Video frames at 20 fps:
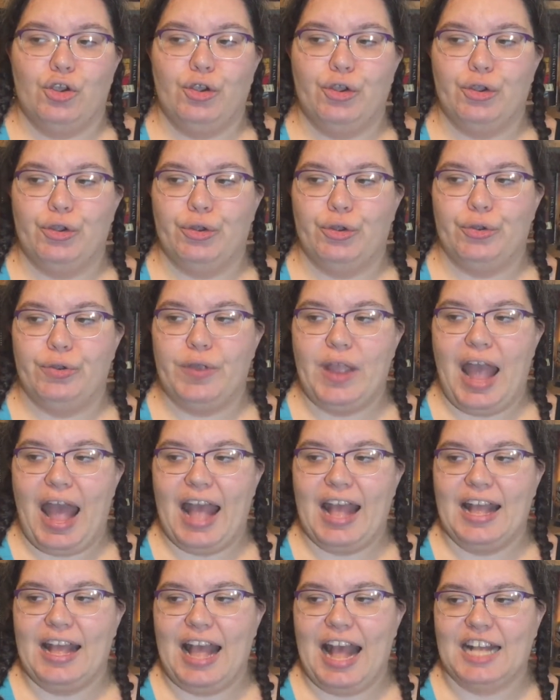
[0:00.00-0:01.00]
who
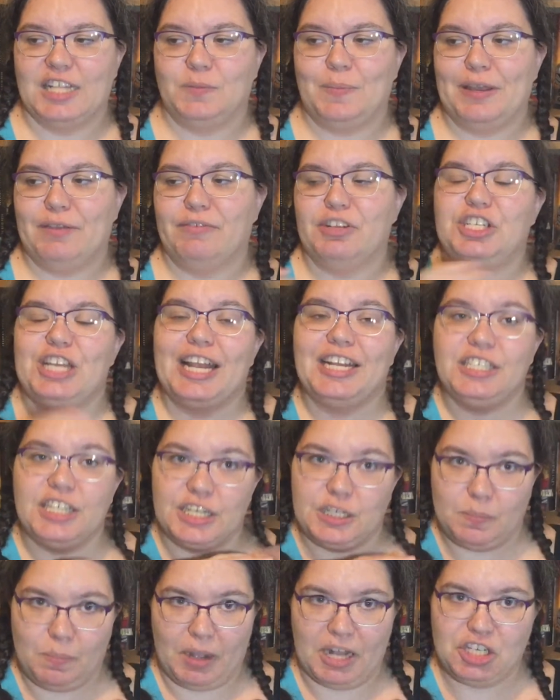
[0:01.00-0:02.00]
has been
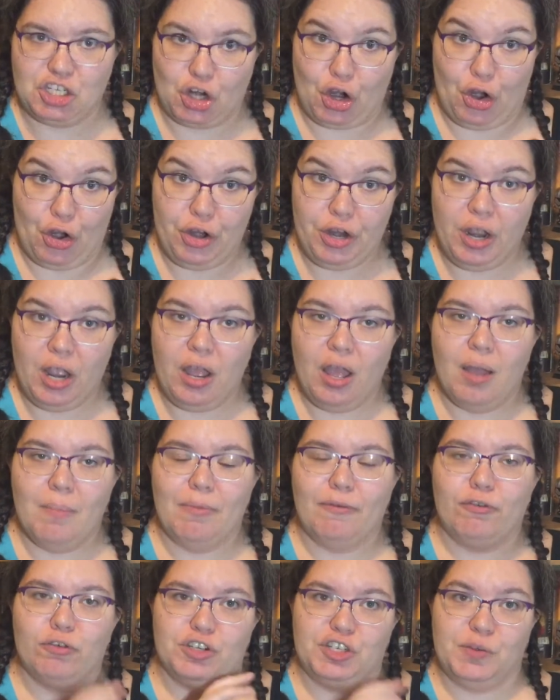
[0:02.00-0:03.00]
rejected by Jo
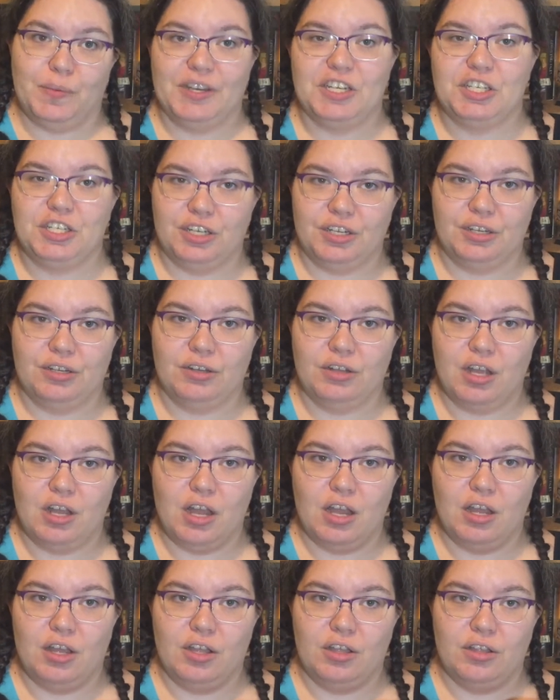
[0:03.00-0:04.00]
before she went to
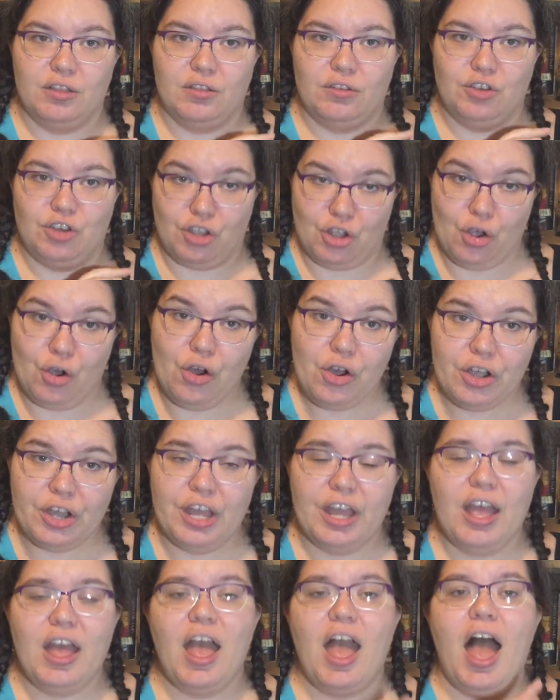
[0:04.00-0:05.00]
New
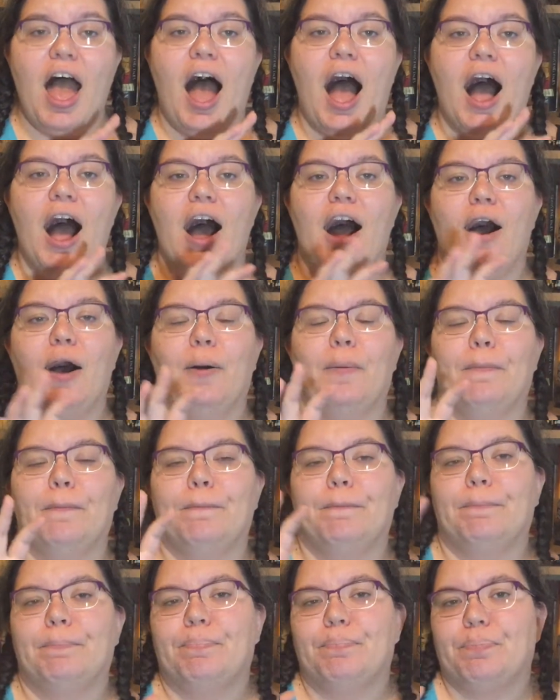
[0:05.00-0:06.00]
York,
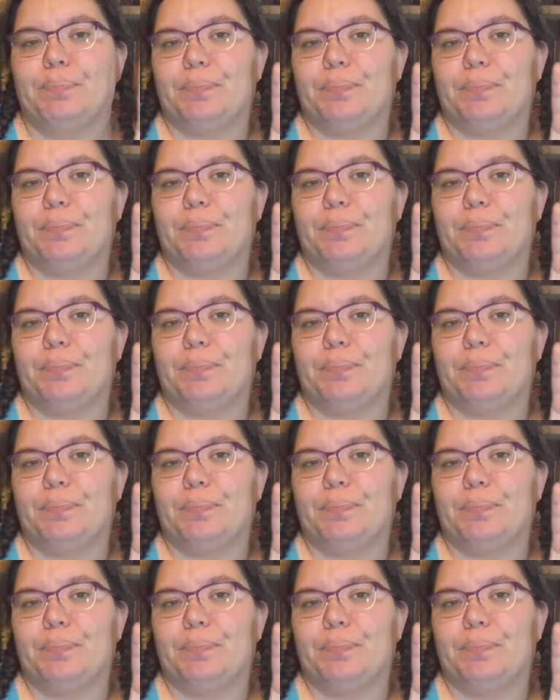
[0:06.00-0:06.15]
and